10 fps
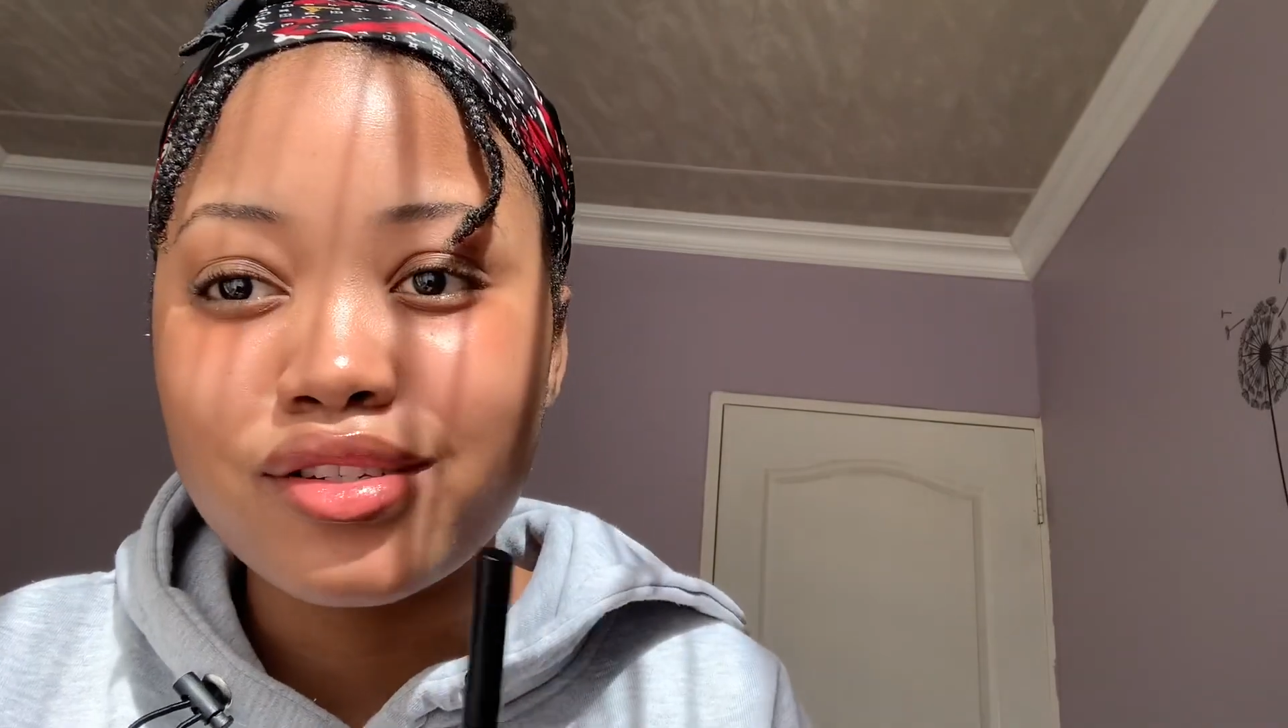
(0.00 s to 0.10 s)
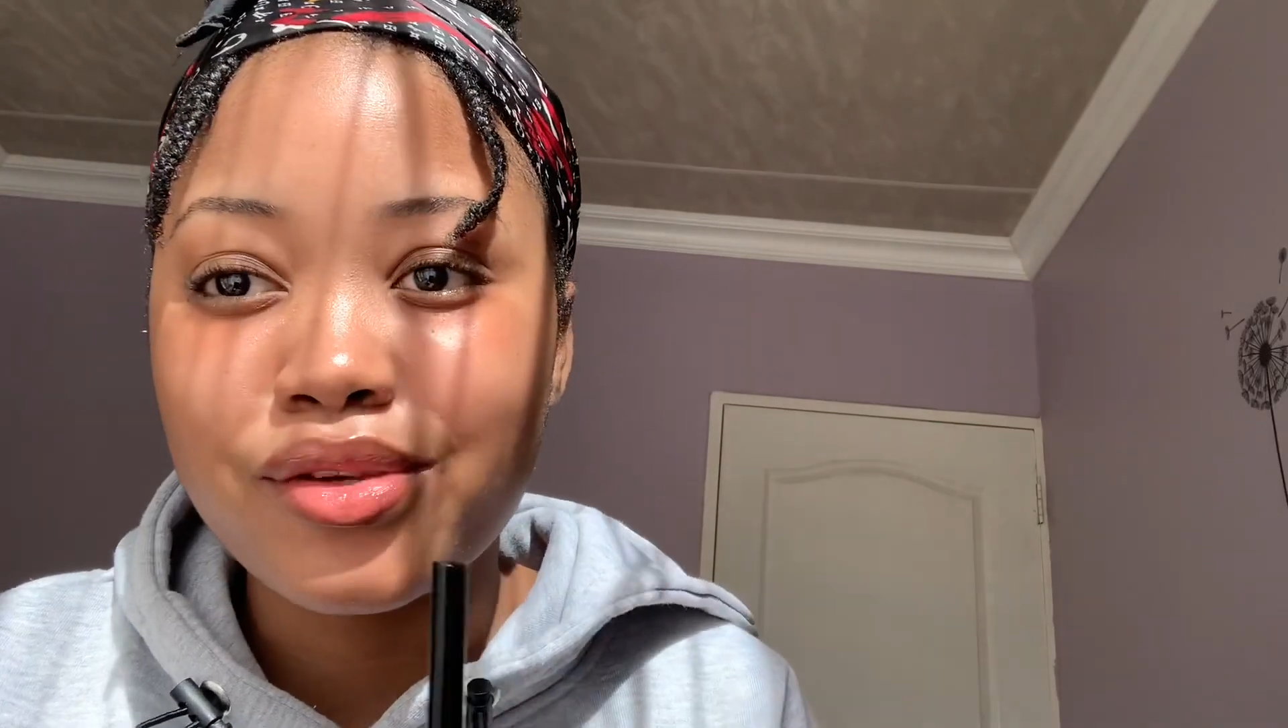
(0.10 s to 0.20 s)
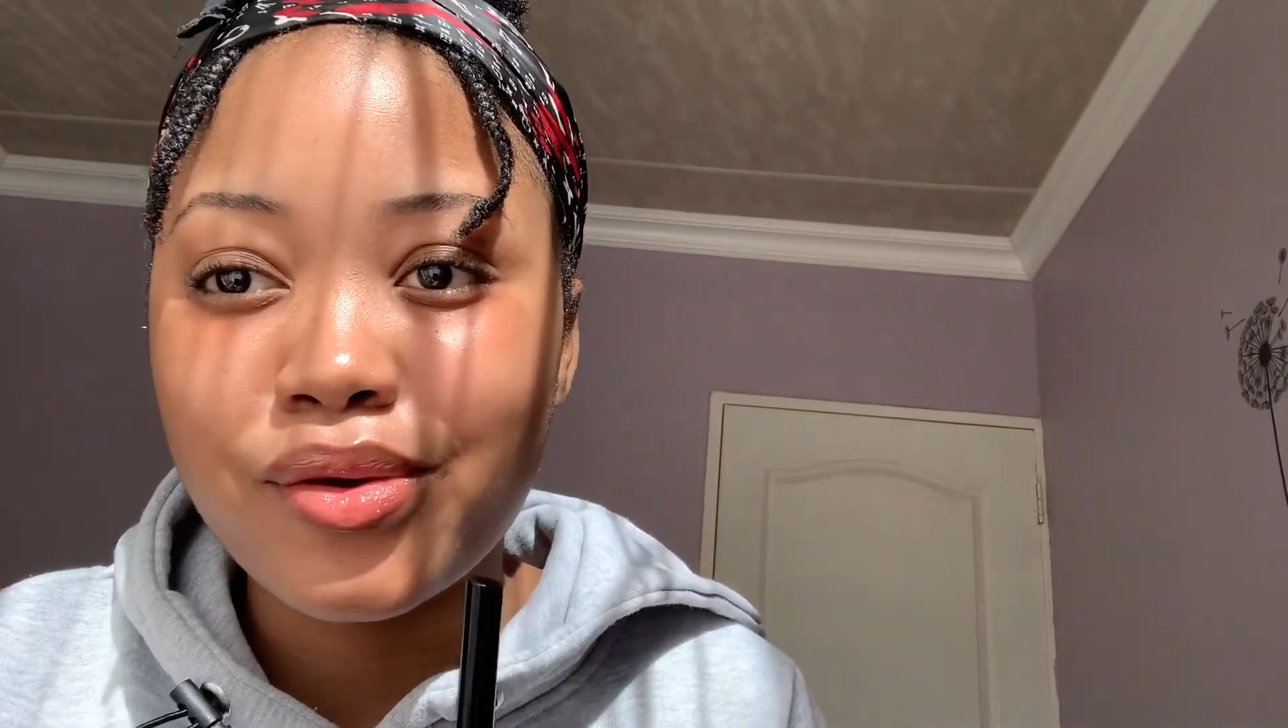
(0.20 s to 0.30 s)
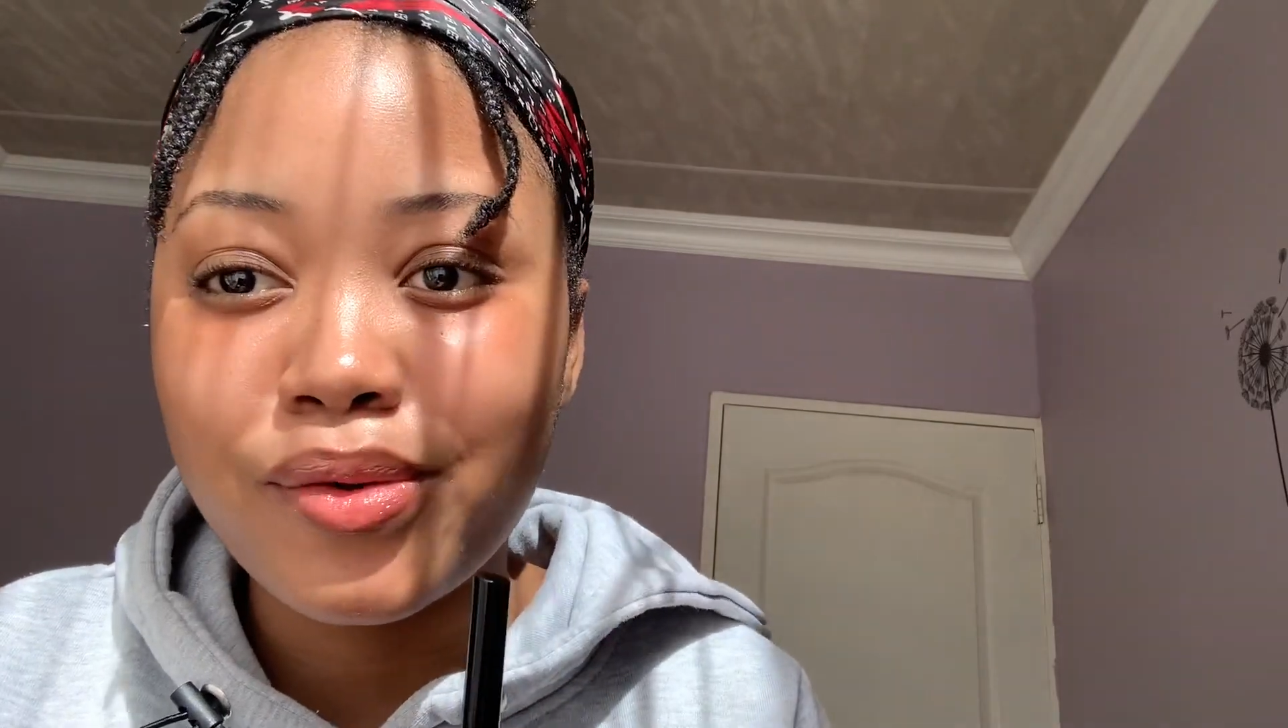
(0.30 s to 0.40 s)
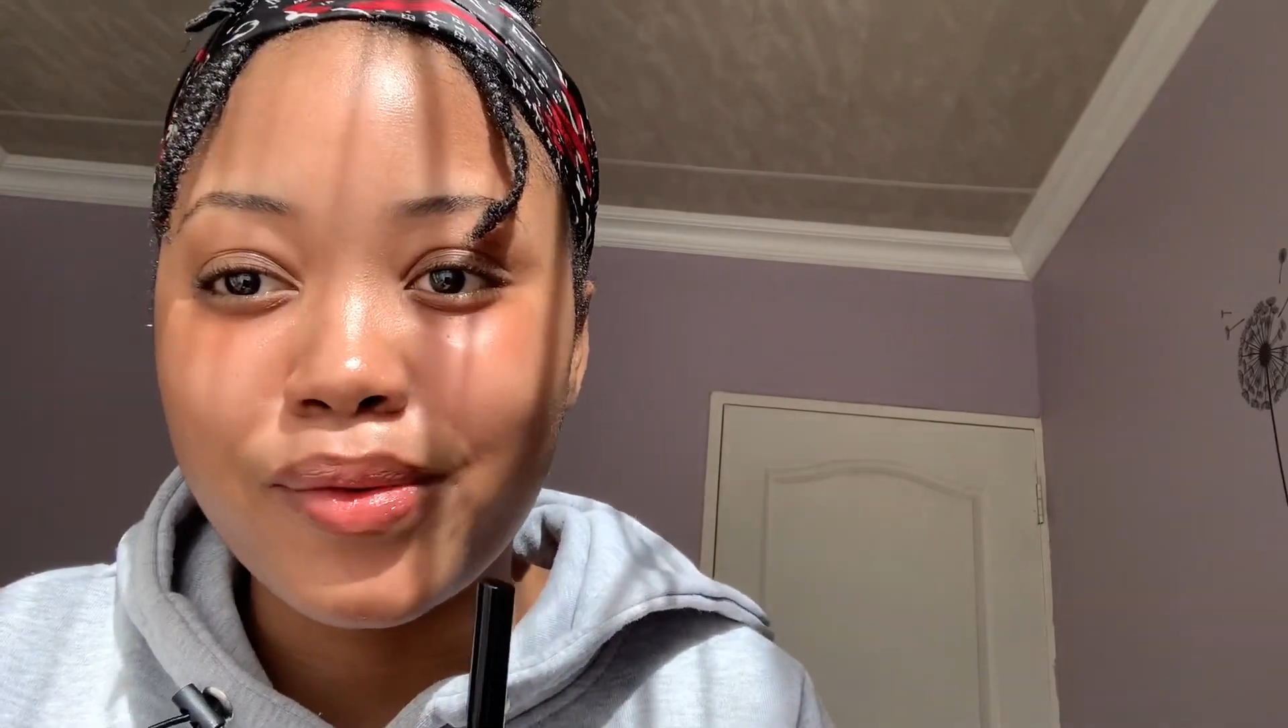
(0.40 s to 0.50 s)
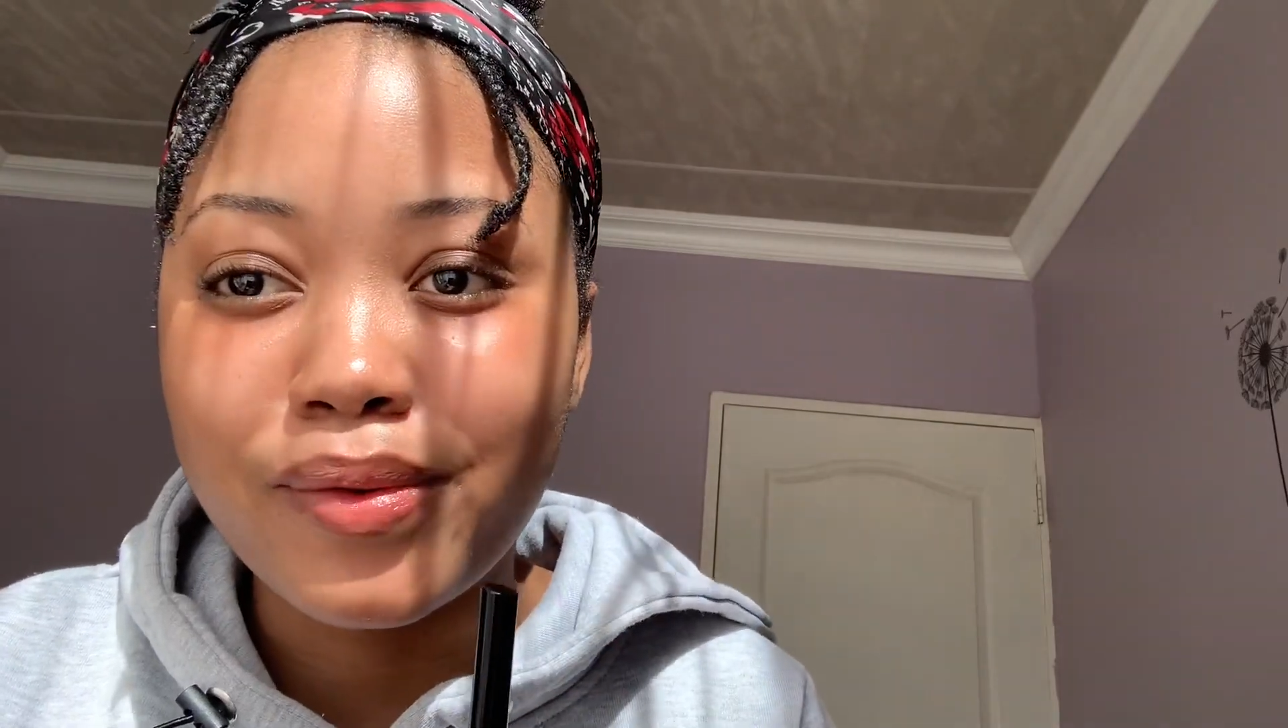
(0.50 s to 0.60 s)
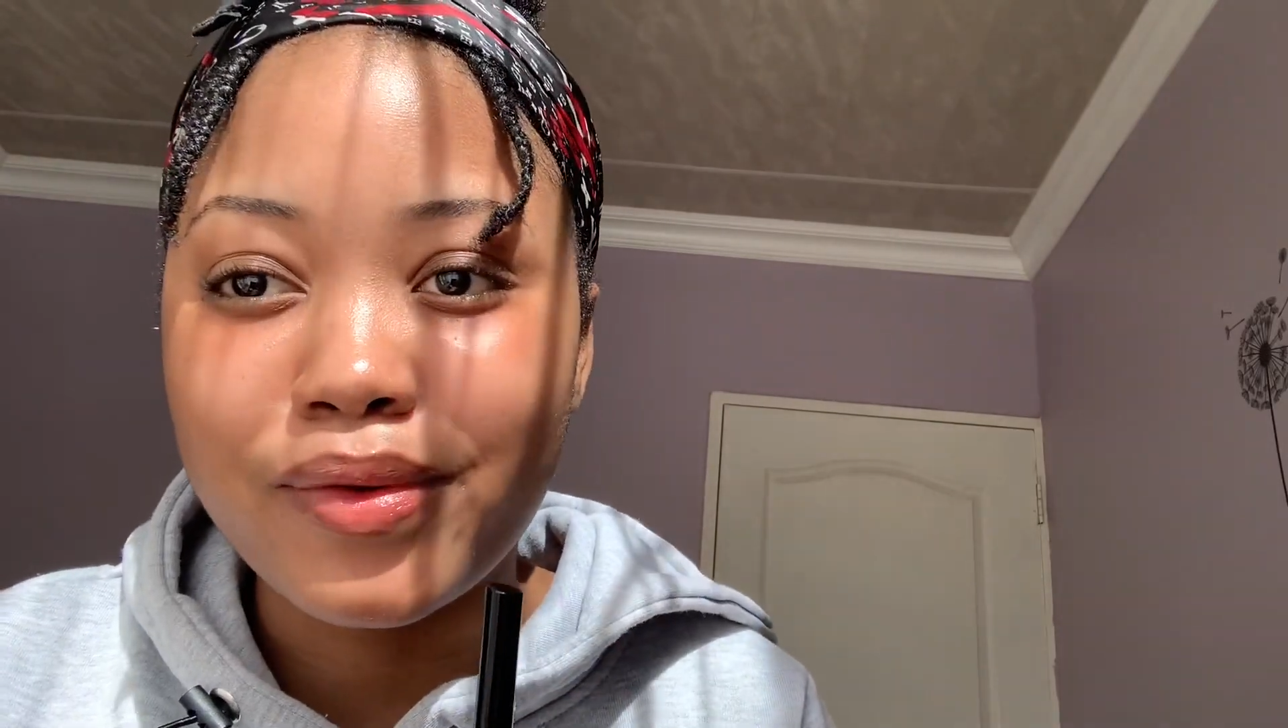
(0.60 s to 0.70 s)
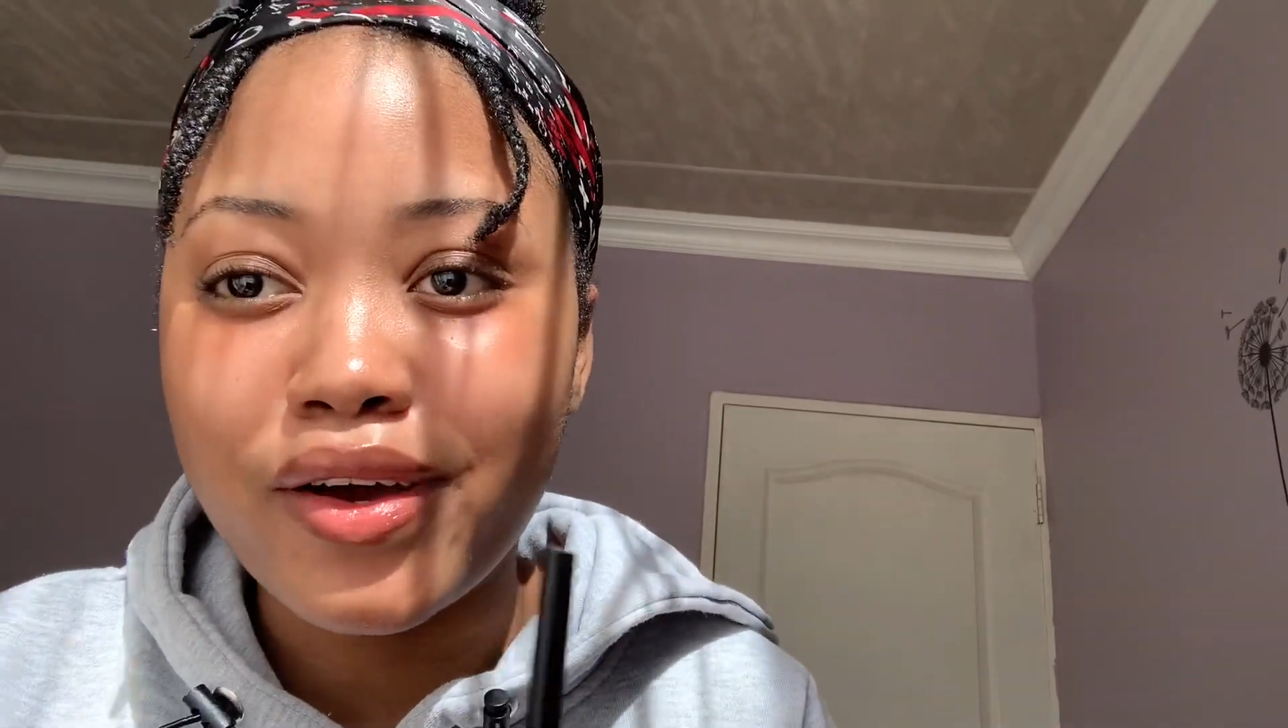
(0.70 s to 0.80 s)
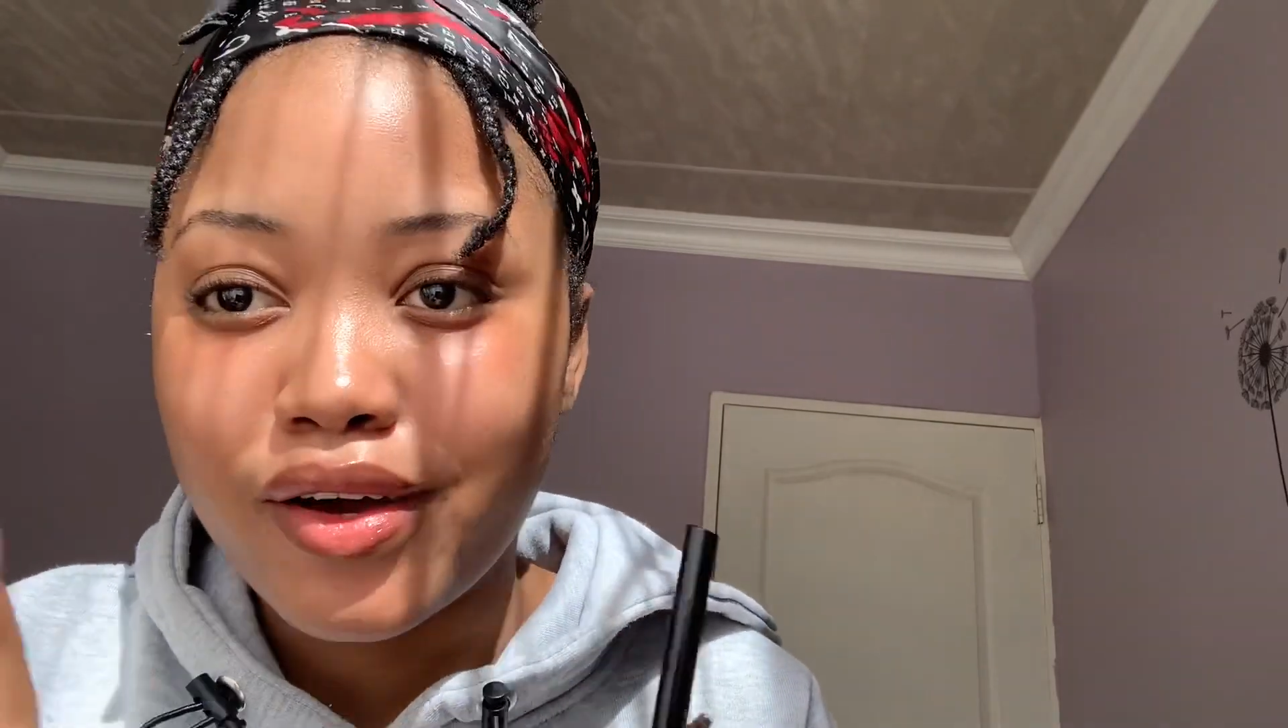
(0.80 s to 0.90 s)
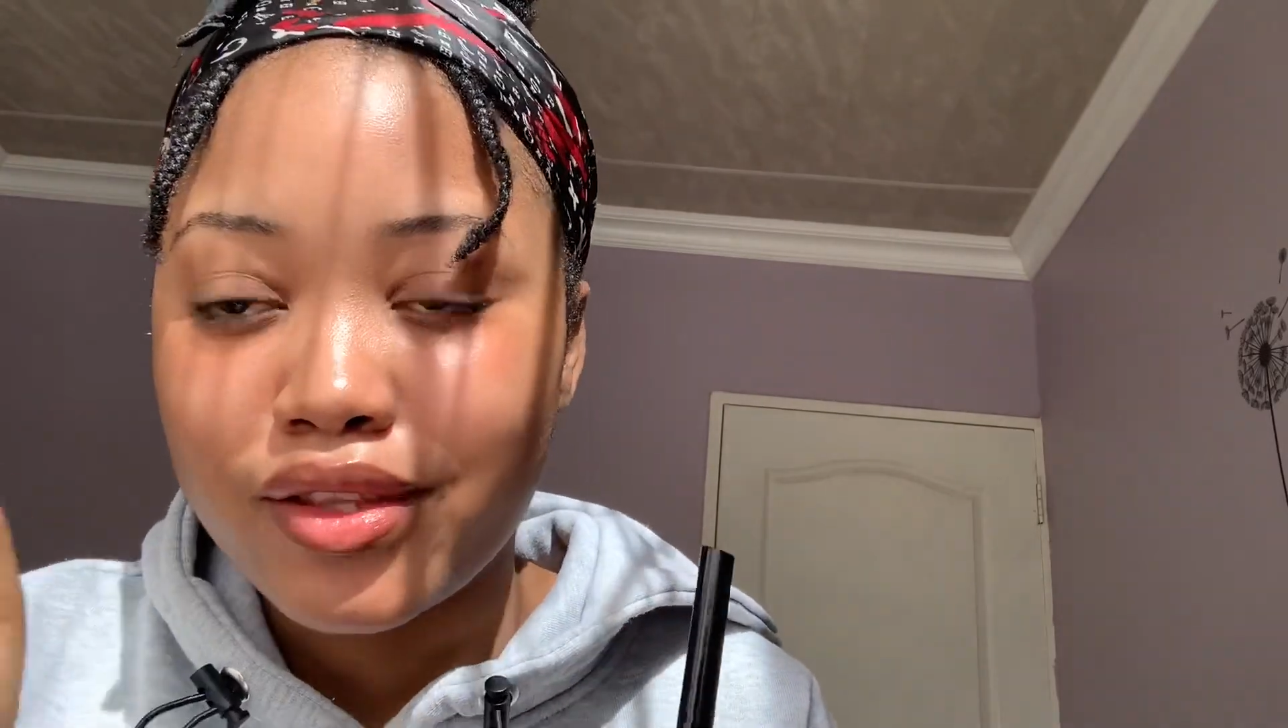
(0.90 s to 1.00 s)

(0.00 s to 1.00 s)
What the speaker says: So yeah,